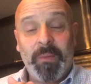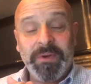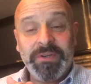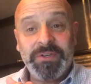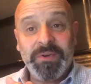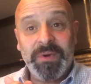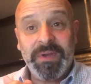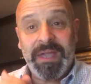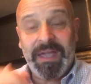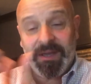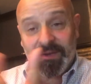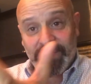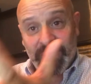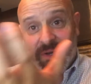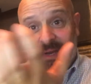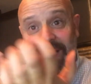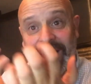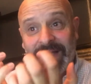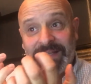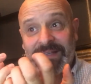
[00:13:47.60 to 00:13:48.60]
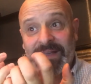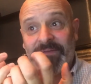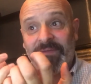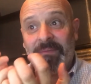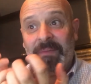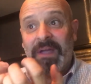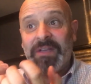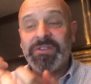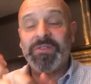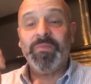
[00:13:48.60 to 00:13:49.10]
we're doing here is we're collecting
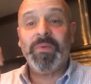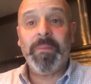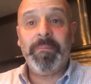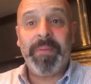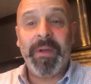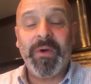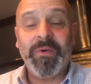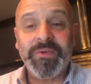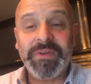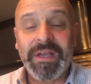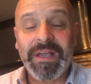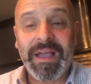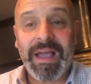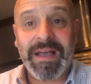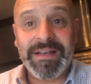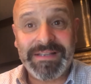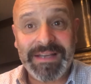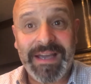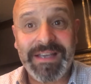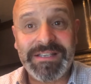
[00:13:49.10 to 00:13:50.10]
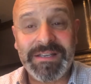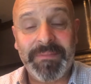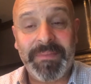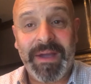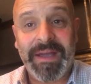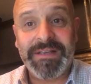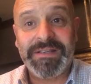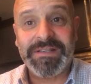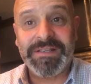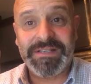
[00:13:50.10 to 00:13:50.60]
information. We're building a
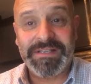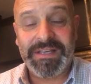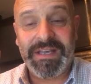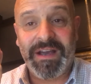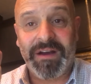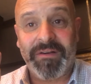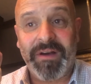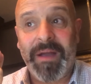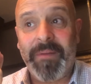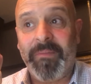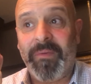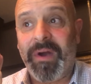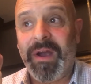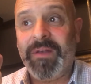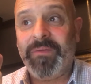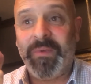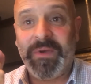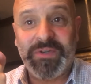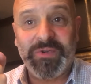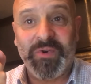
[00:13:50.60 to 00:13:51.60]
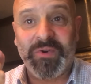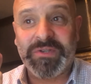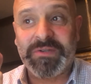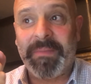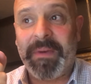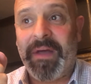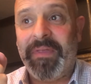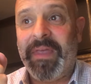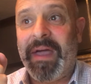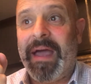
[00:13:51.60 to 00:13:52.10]
database, a CRM, right? We talked
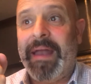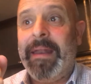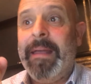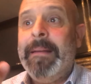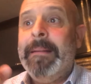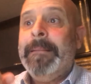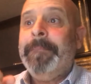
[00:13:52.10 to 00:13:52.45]
about that.